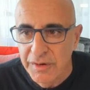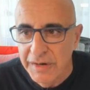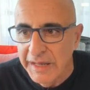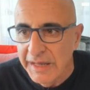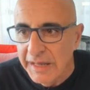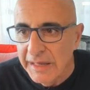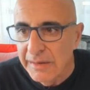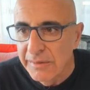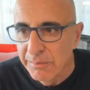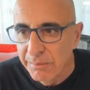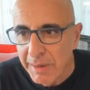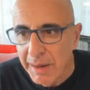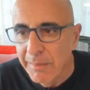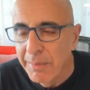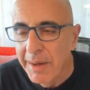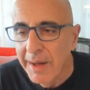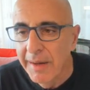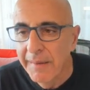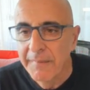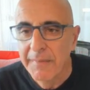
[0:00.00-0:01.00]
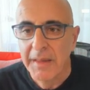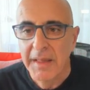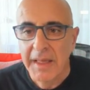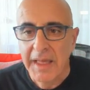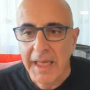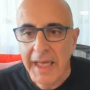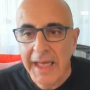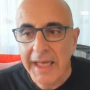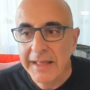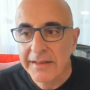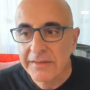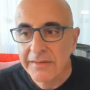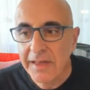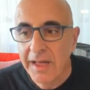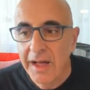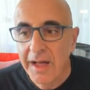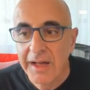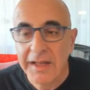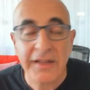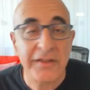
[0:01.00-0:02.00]
in Baba. And
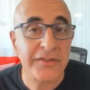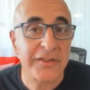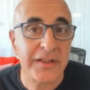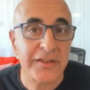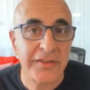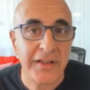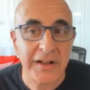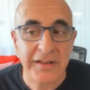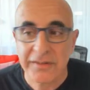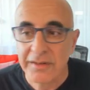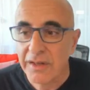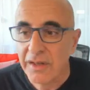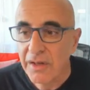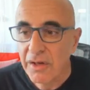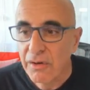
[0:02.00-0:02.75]
uh, here's the result,